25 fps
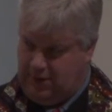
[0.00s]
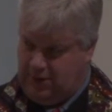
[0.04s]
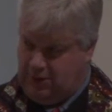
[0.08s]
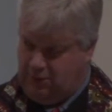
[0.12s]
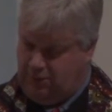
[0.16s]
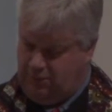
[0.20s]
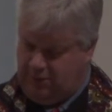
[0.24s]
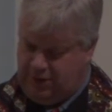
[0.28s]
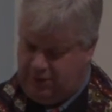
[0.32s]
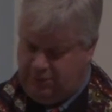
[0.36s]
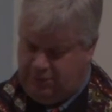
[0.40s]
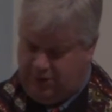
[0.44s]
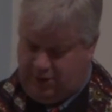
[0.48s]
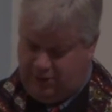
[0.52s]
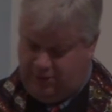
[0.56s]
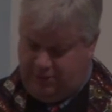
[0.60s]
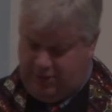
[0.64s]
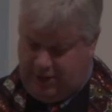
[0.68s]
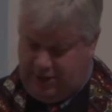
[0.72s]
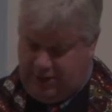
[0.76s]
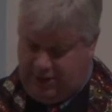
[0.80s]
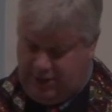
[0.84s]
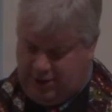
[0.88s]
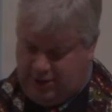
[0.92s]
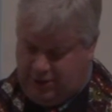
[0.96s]
when what
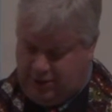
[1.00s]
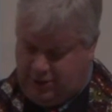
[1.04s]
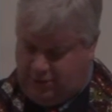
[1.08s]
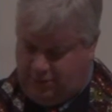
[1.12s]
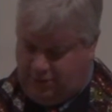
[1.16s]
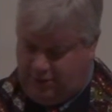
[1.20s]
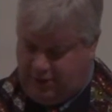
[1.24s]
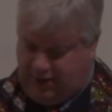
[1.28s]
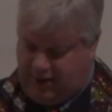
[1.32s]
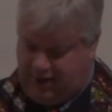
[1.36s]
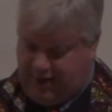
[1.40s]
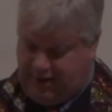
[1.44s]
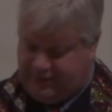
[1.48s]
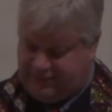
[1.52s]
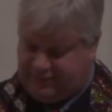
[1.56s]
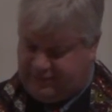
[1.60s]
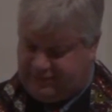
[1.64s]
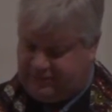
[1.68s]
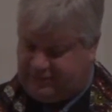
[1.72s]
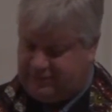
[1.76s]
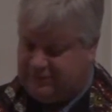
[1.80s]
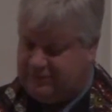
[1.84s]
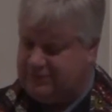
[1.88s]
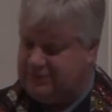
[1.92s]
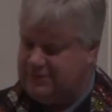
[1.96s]
we know
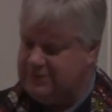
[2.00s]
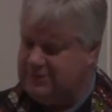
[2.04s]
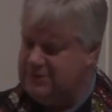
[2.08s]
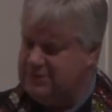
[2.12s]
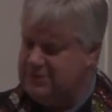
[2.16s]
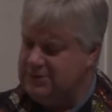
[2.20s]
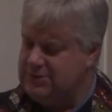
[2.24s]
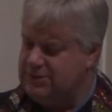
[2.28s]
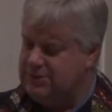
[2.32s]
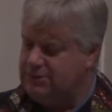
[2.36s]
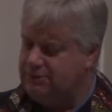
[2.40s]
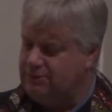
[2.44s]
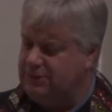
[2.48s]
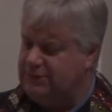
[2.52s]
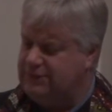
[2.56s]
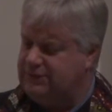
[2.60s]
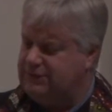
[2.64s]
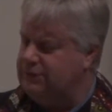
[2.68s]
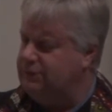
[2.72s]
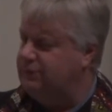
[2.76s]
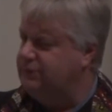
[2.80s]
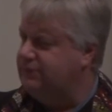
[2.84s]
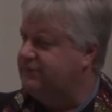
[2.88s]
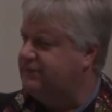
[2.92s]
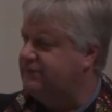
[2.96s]
gets
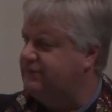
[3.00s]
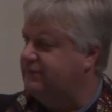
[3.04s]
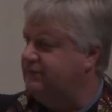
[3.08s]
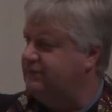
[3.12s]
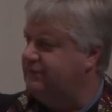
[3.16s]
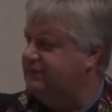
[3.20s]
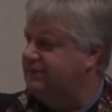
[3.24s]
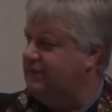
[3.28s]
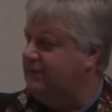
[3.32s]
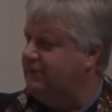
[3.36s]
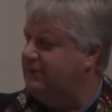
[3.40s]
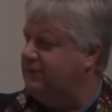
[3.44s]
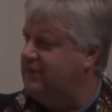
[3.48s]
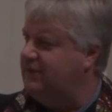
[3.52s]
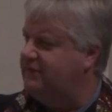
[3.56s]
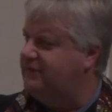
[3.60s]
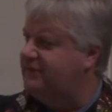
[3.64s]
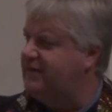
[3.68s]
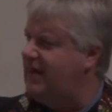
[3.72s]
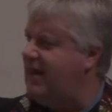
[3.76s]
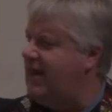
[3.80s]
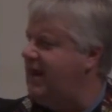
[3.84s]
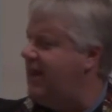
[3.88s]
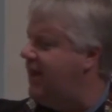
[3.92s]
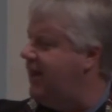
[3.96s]
reduced to something
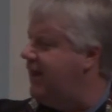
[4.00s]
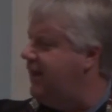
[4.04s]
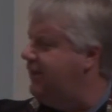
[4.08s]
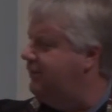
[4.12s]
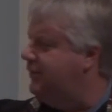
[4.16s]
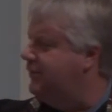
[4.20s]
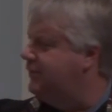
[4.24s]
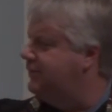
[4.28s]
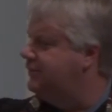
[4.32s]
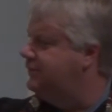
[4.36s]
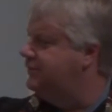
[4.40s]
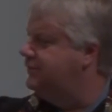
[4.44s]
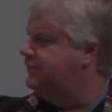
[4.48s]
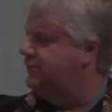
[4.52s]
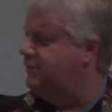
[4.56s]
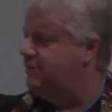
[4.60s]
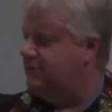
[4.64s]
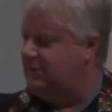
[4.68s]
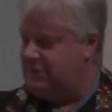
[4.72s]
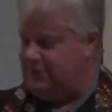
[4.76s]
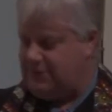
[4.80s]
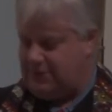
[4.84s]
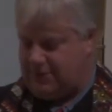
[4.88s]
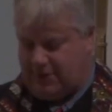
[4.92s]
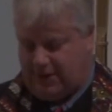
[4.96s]

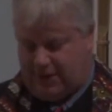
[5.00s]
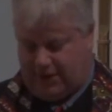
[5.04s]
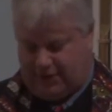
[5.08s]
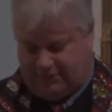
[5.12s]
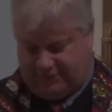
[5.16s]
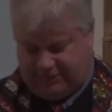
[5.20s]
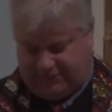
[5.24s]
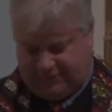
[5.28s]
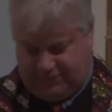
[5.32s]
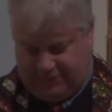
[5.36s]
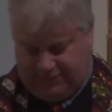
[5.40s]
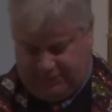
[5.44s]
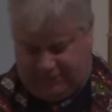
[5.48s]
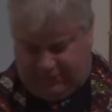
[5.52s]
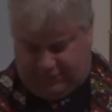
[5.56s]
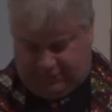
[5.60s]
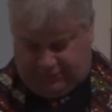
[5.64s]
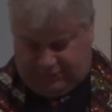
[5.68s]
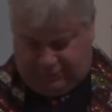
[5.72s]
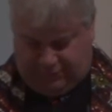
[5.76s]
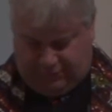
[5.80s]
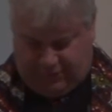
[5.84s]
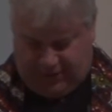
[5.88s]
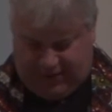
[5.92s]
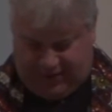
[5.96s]
tame and something
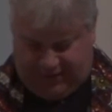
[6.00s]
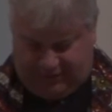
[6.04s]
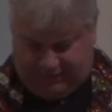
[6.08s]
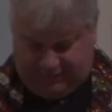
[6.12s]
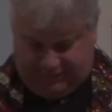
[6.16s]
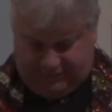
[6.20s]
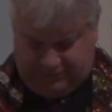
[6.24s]
trite.